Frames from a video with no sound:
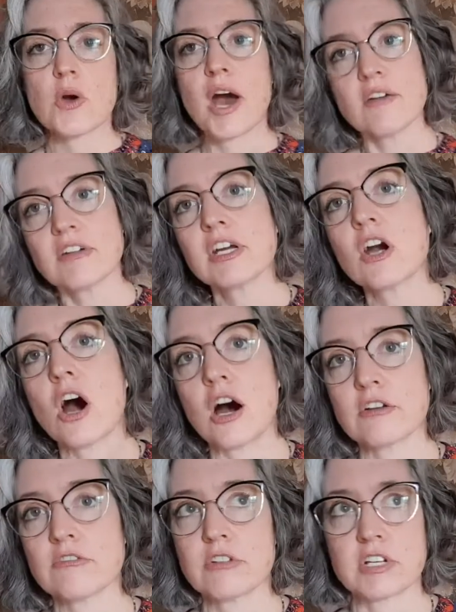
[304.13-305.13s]
having
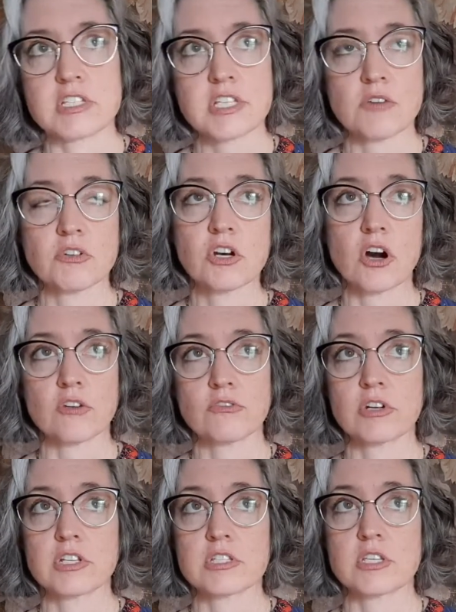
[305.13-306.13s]
confidence having
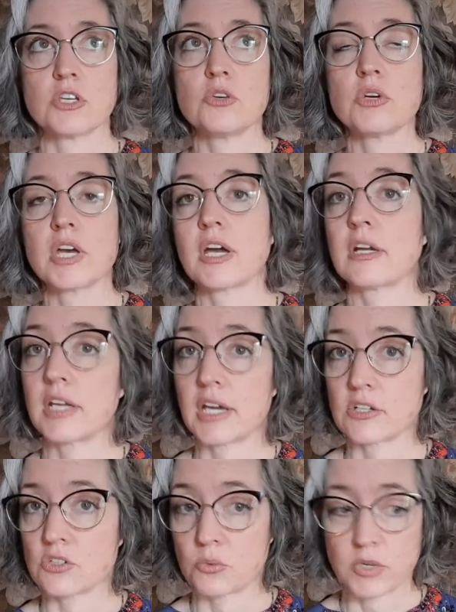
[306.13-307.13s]
confidence that you can
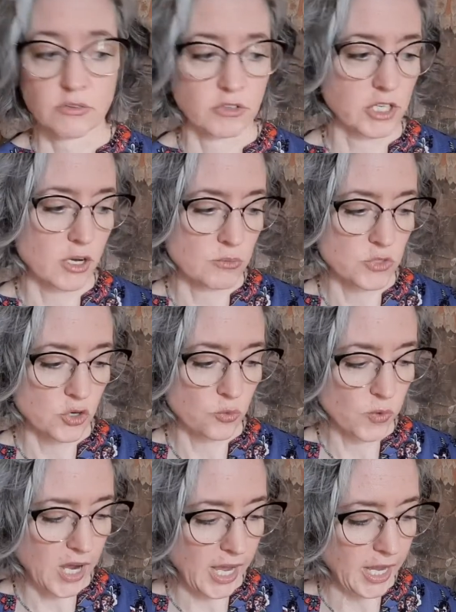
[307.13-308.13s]
handle whatever comes your
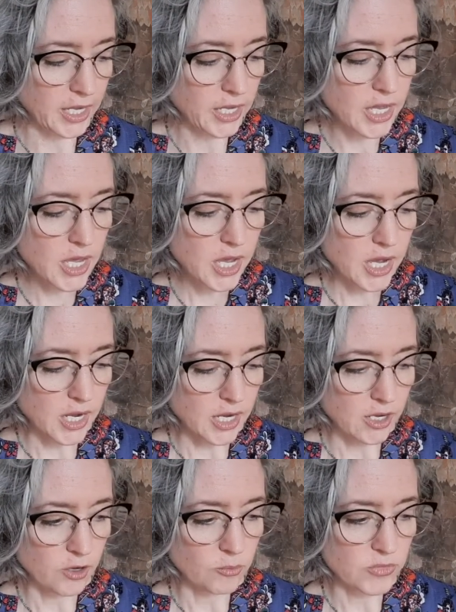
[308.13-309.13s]
way
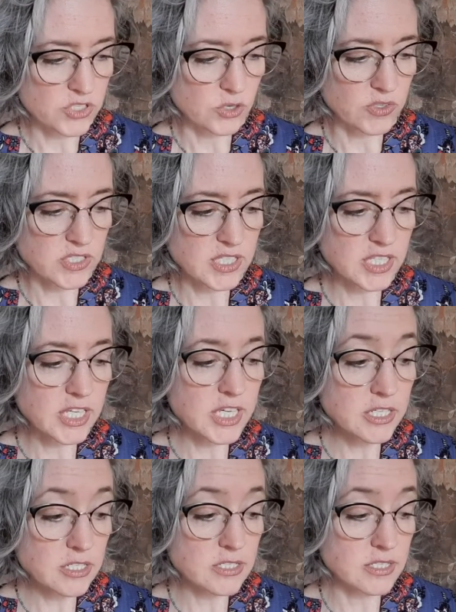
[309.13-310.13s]
um, so it's the
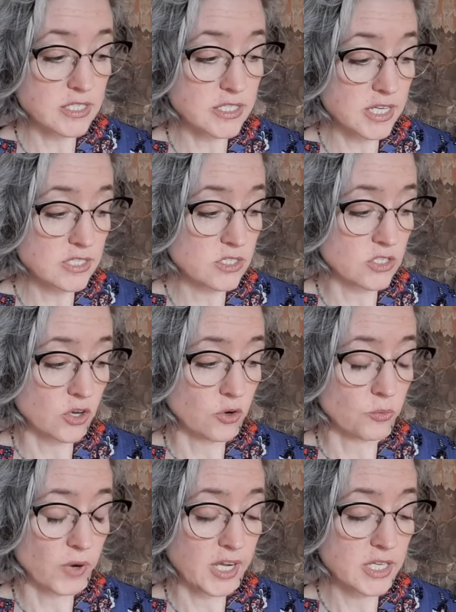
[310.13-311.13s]
key to success though,
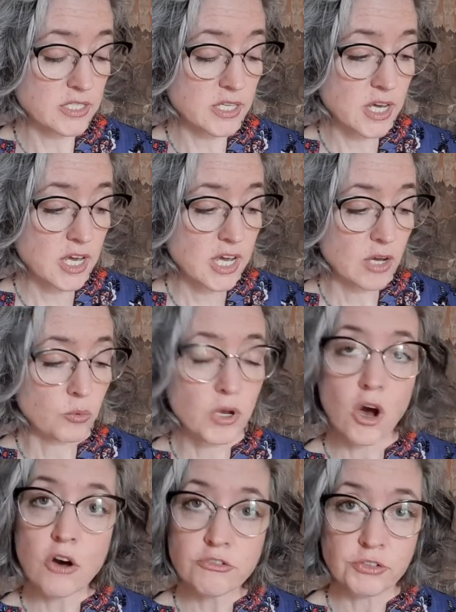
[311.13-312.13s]
right? And we
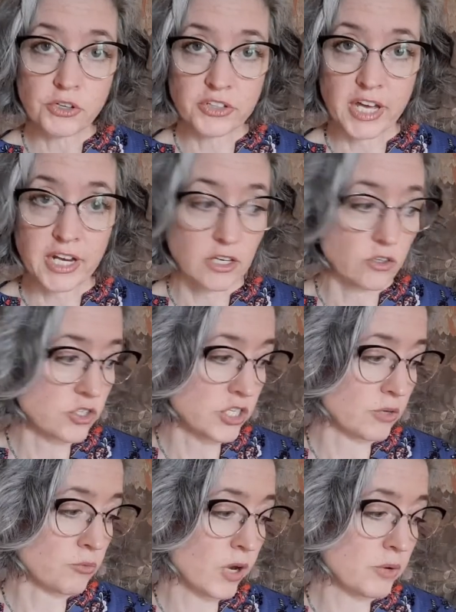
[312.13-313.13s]
all feel that
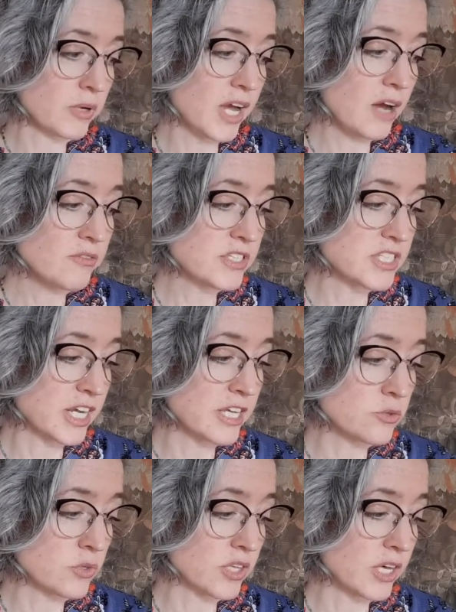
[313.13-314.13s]
energy, right? We have this dance
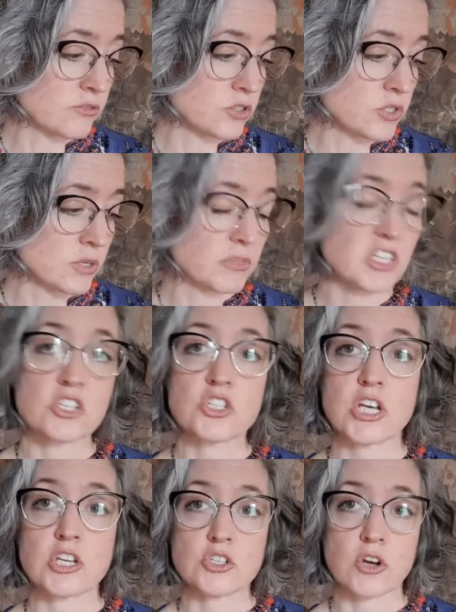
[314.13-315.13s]
with life, do something to
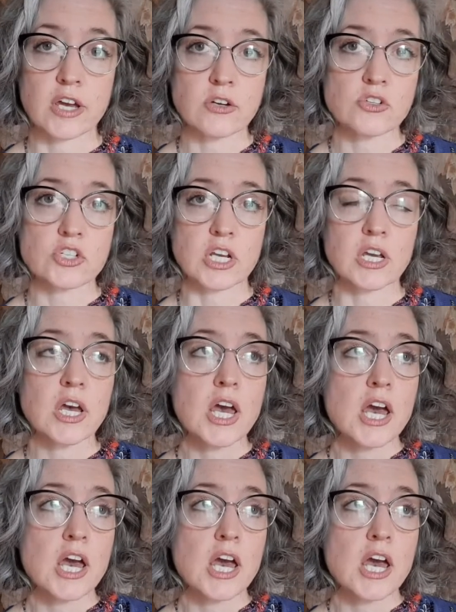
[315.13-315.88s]
change your energy.